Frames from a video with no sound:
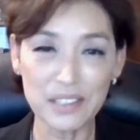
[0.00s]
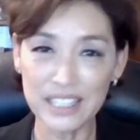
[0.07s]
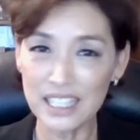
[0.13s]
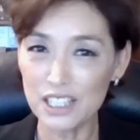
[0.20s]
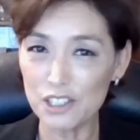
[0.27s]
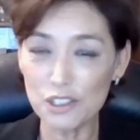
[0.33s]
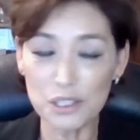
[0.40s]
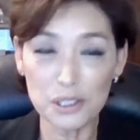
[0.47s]

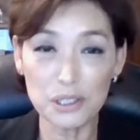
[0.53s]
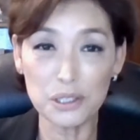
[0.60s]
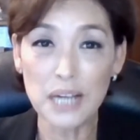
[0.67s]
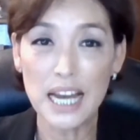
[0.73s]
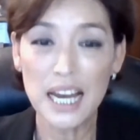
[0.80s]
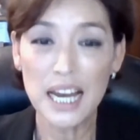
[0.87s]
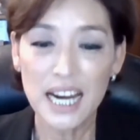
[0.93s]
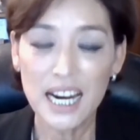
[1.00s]
going
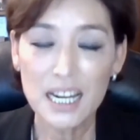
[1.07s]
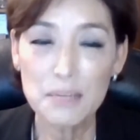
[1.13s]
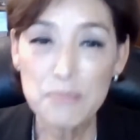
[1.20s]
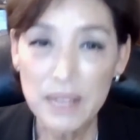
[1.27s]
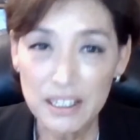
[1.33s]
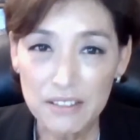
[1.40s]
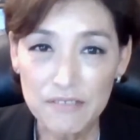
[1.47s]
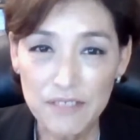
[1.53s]
into
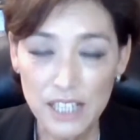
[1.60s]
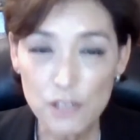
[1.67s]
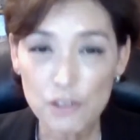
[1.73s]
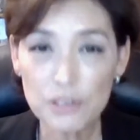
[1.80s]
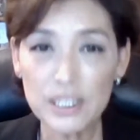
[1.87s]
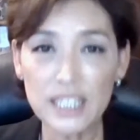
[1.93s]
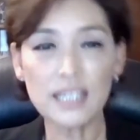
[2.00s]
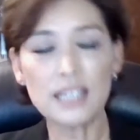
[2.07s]

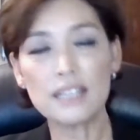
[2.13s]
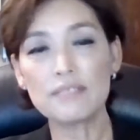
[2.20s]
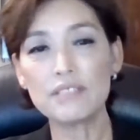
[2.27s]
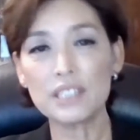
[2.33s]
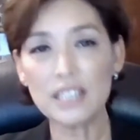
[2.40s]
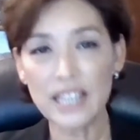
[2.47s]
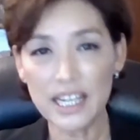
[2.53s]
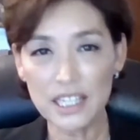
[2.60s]
manufacturing of
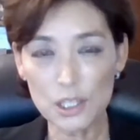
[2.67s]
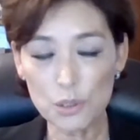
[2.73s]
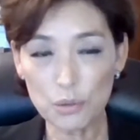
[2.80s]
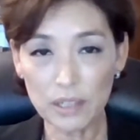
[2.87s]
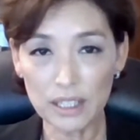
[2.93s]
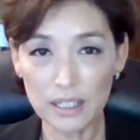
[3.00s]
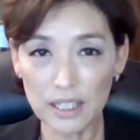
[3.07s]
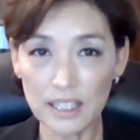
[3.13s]
the ladies'
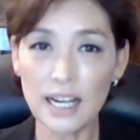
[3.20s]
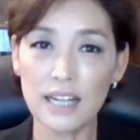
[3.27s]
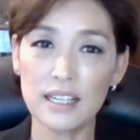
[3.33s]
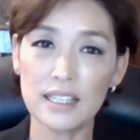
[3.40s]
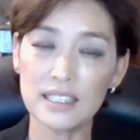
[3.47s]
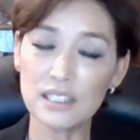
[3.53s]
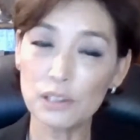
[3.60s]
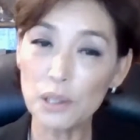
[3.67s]
wear
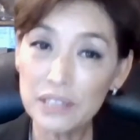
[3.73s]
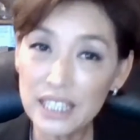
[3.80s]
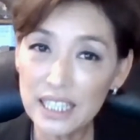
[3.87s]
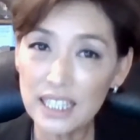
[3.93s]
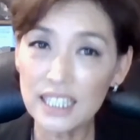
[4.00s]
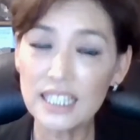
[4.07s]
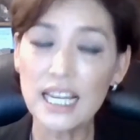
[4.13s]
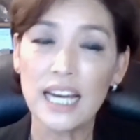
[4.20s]

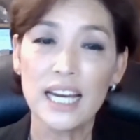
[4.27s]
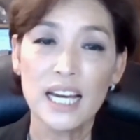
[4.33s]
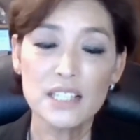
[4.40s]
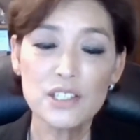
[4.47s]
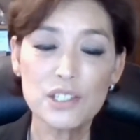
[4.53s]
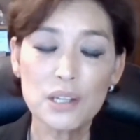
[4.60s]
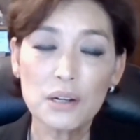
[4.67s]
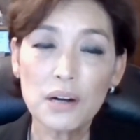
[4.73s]
clothing.
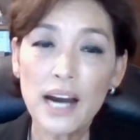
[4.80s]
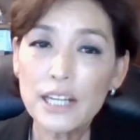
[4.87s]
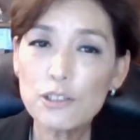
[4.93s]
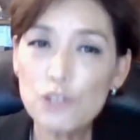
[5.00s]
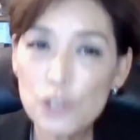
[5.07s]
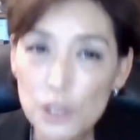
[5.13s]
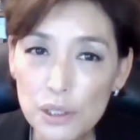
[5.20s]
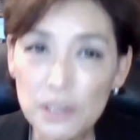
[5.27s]
And so I
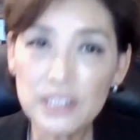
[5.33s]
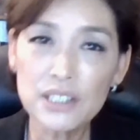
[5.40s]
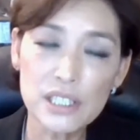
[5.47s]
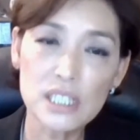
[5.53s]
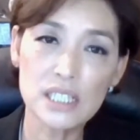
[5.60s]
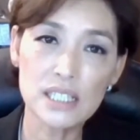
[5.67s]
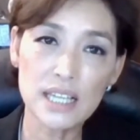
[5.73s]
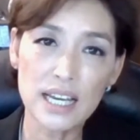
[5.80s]
do
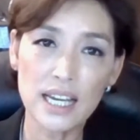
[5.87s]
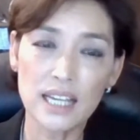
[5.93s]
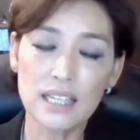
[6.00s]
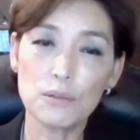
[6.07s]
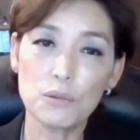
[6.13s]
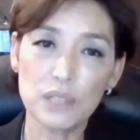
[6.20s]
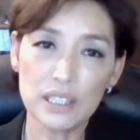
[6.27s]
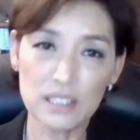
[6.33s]

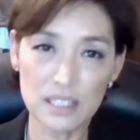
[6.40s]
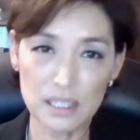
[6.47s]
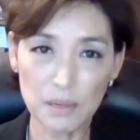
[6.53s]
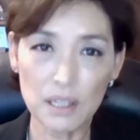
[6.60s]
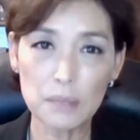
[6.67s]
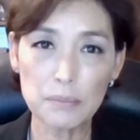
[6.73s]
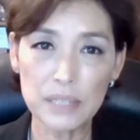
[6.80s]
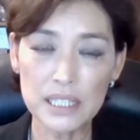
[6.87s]
understand what the
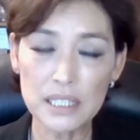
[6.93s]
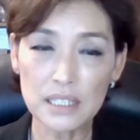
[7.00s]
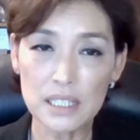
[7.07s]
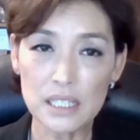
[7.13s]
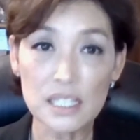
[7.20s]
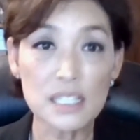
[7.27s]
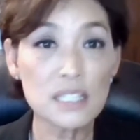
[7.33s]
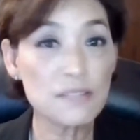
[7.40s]
small
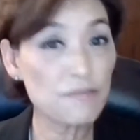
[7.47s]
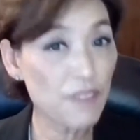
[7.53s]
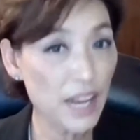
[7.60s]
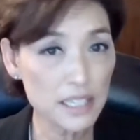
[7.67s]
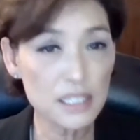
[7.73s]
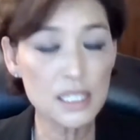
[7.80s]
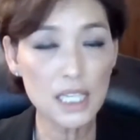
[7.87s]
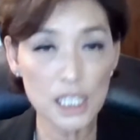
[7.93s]
businesses
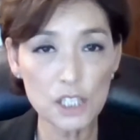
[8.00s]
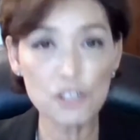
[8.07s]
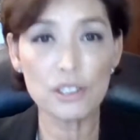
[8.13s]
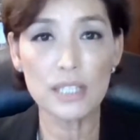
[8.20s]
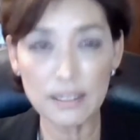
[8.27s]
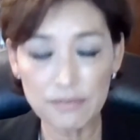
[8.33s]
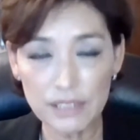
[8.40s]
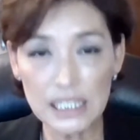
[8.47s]
face each
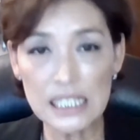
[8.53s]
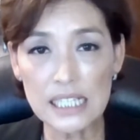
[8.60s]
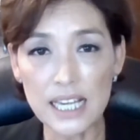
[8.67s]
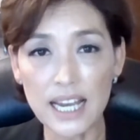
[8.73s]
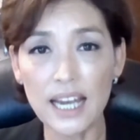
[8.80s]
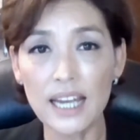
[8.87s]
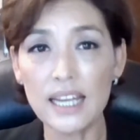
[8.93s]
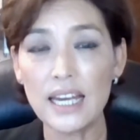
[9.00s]
and every
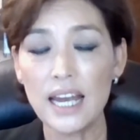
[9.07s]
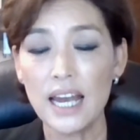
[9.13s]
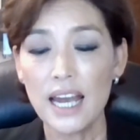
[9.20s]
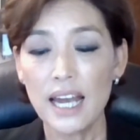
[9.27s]
day.